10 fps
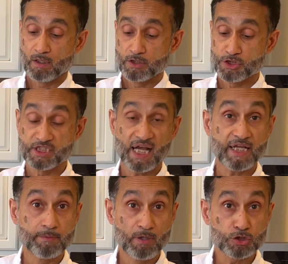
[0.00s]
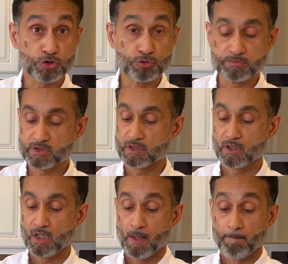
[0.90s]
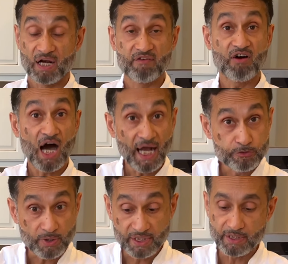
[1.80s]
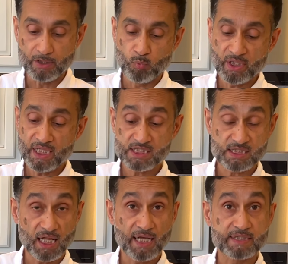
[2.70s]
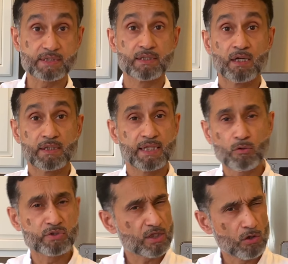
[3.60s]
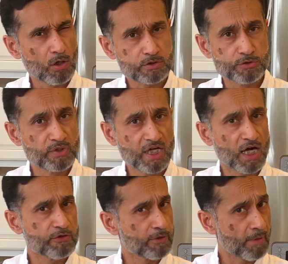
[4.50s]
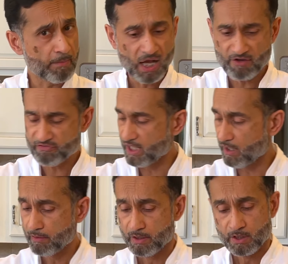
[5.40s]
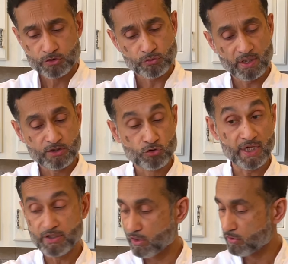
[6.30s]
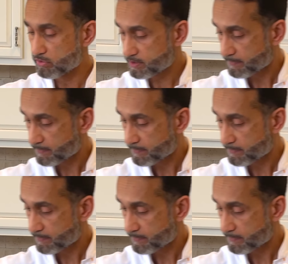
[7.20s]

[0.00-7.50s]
shiitake mushrooms, but I've hydrated it. When they're sliced, they don't take long to rehydrate, maybe half an hour. So I drain those.